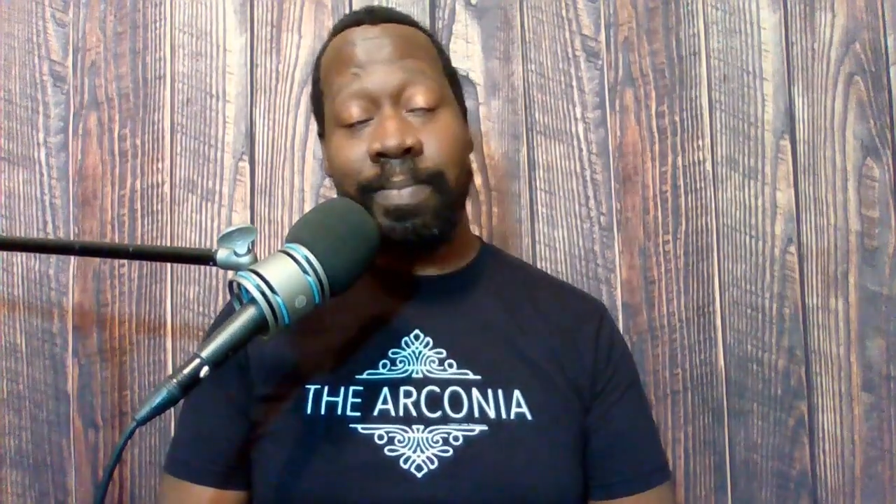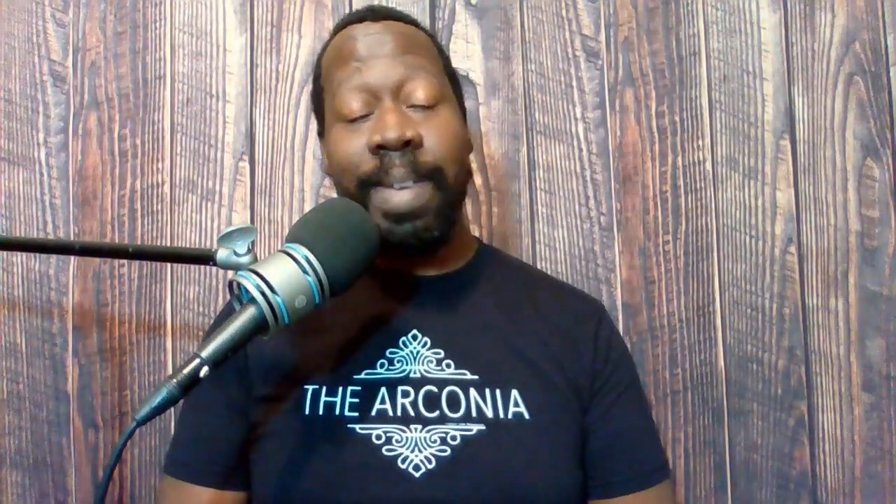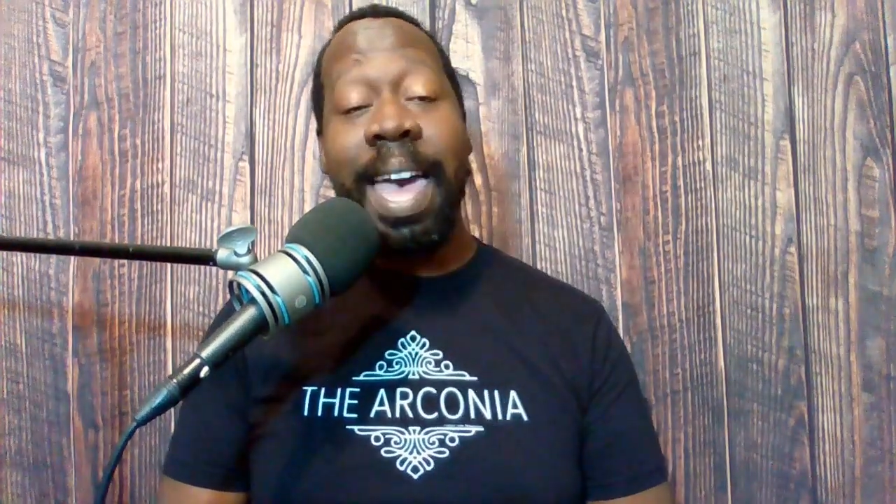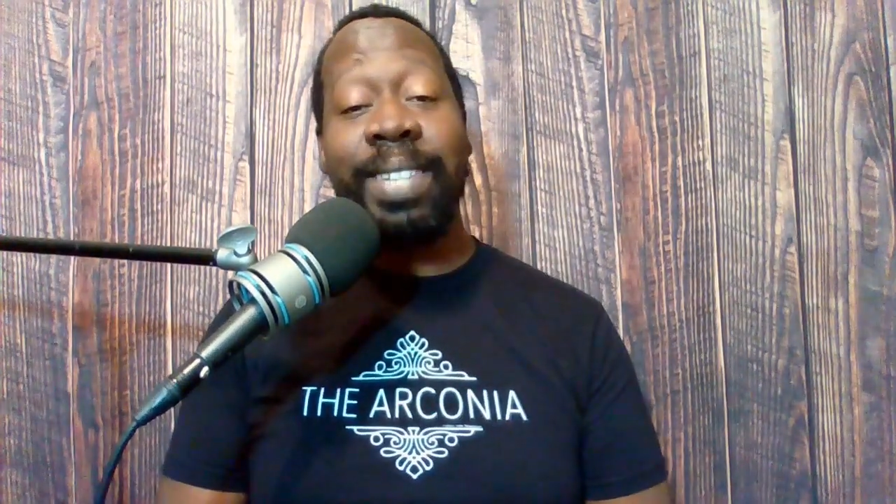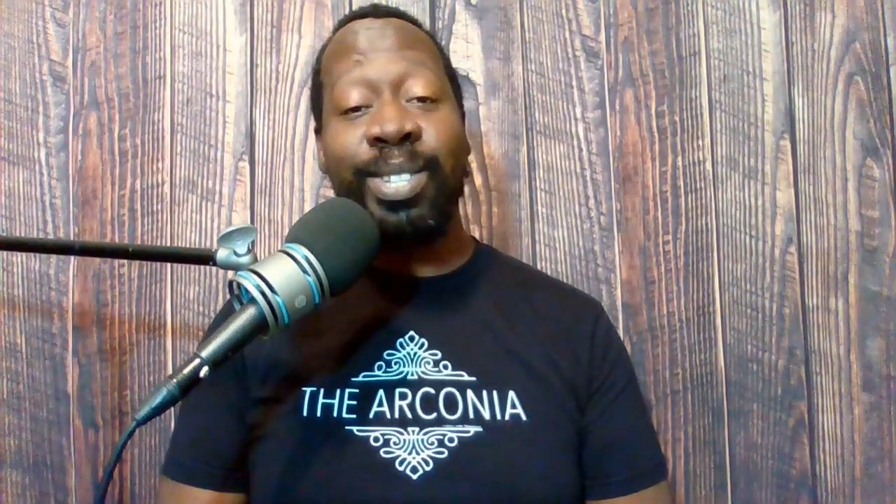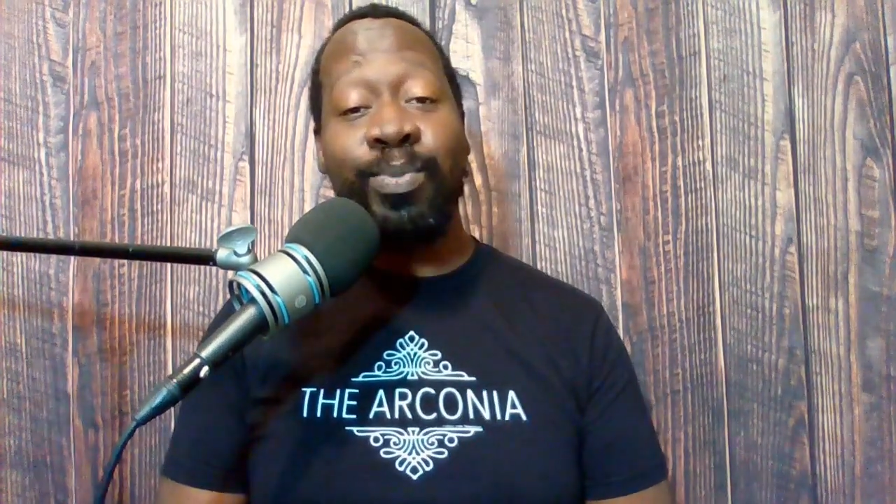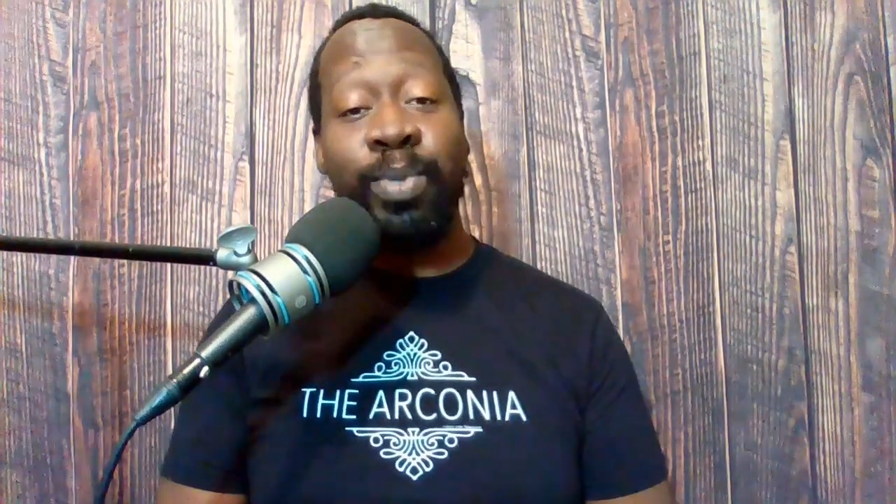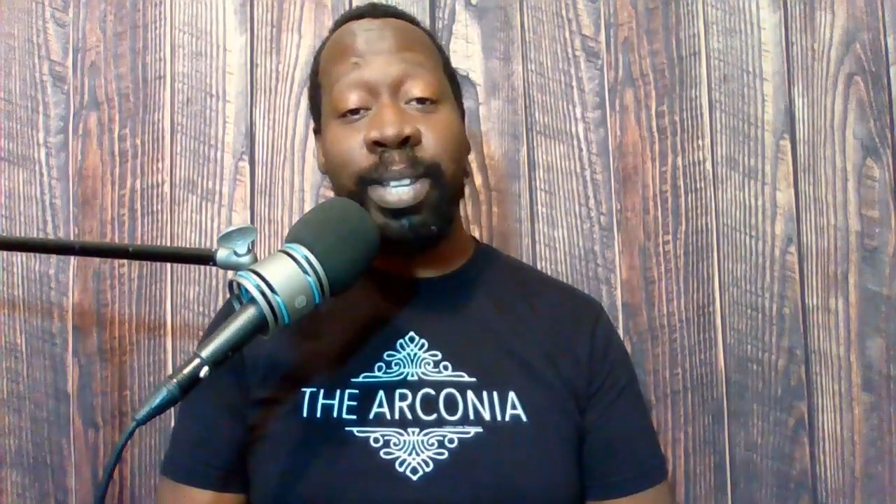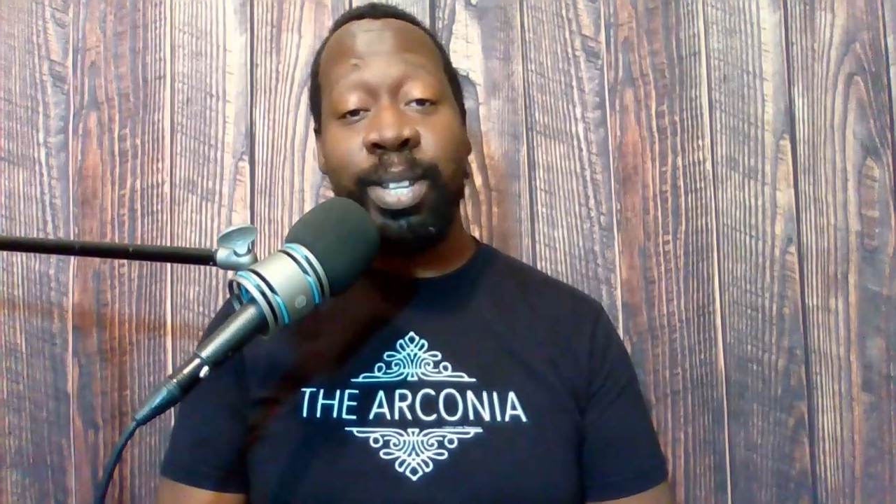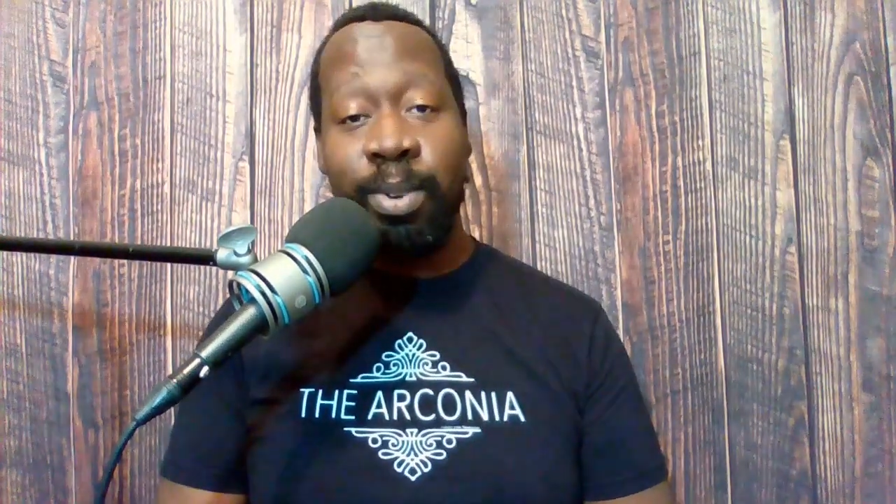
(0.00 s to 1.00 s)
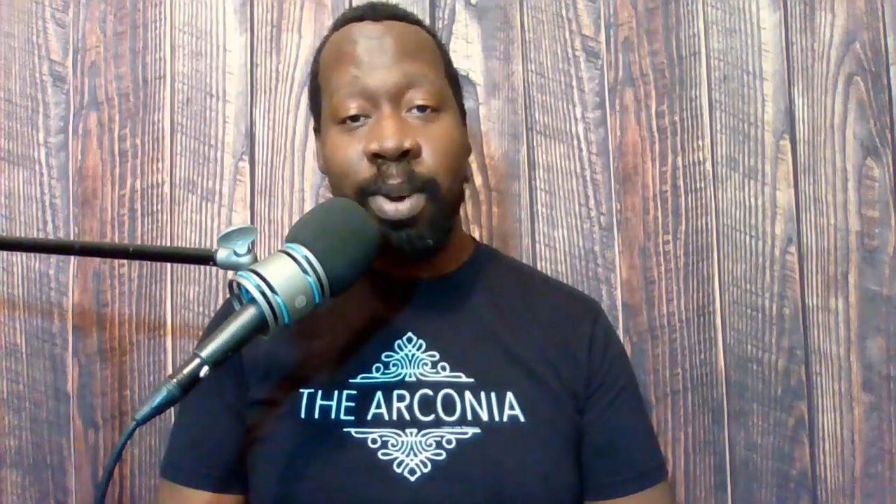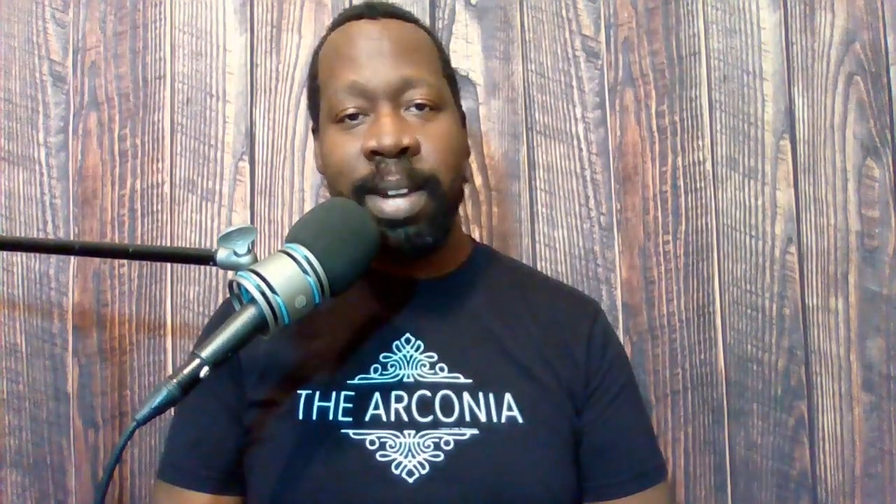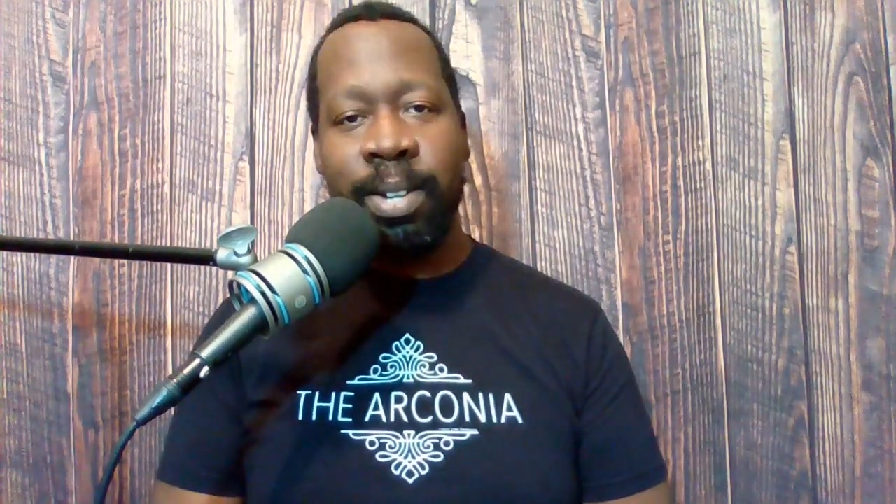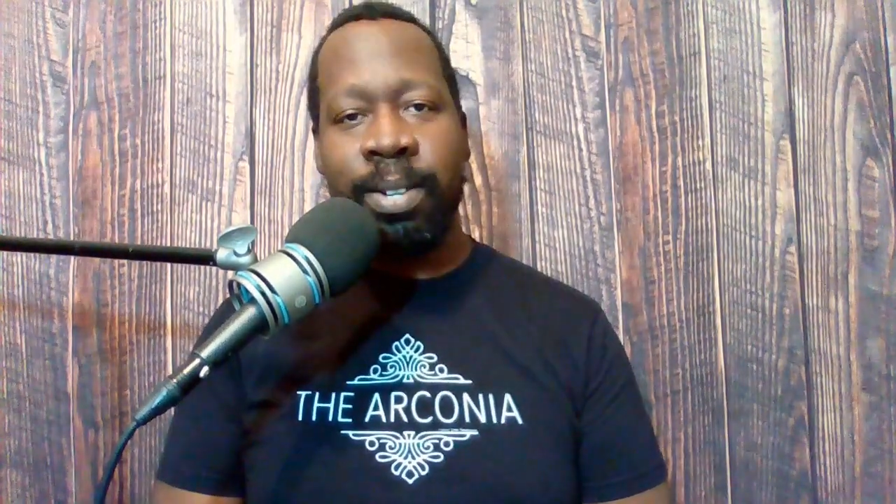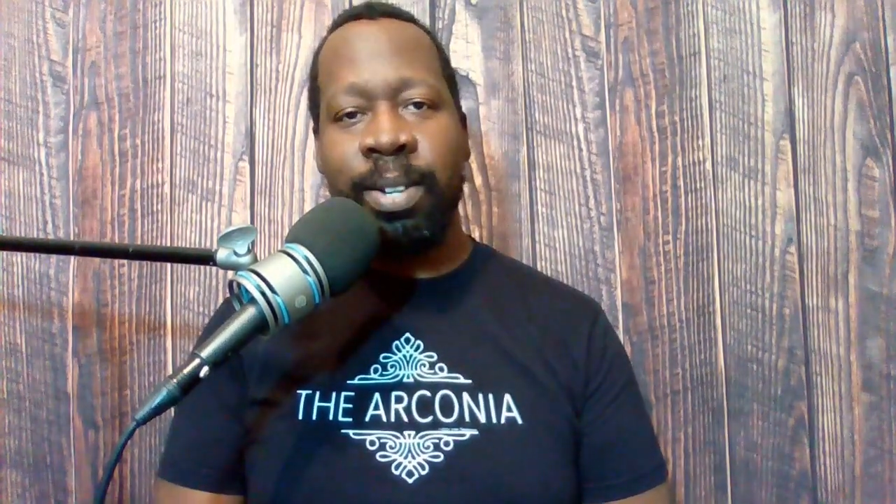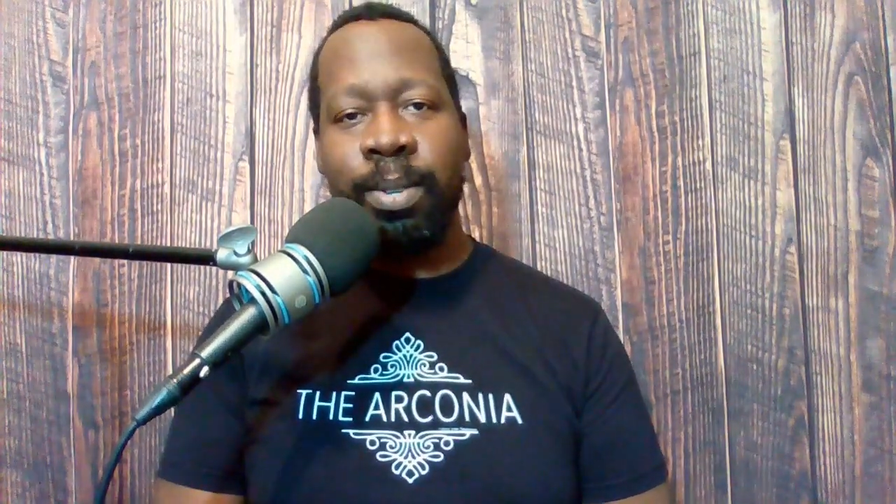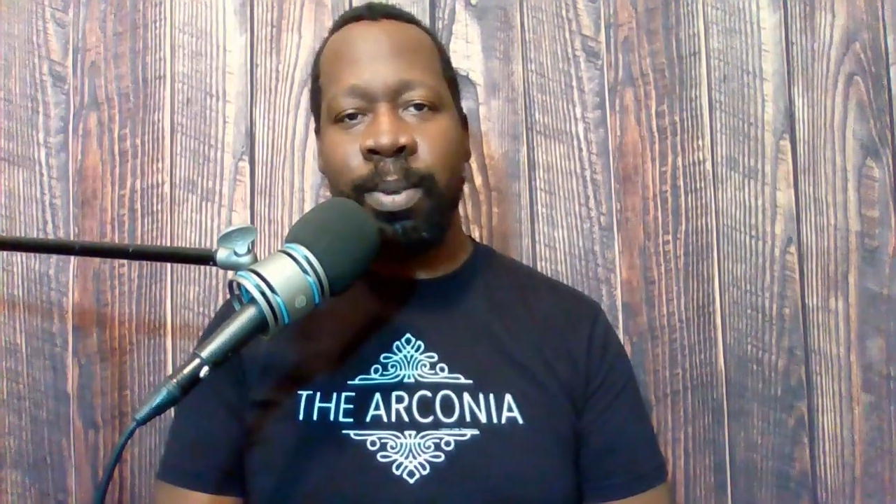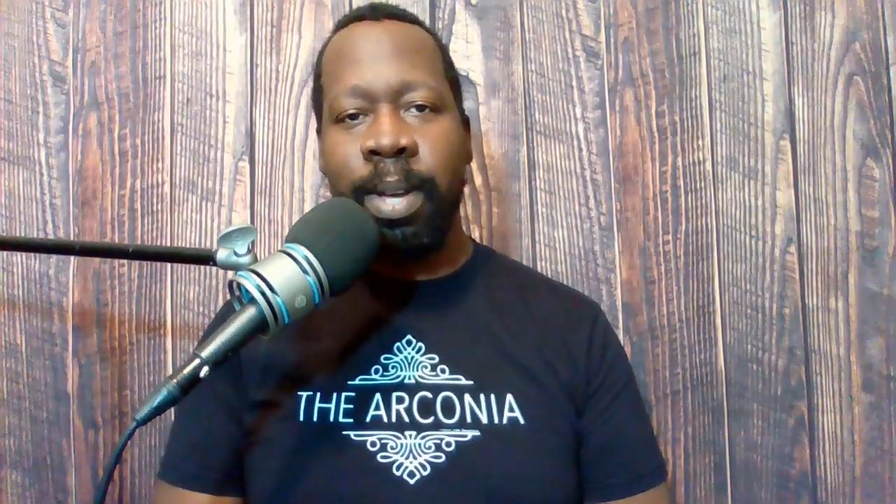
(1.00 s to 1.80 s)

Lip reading: hasn't really tried to do.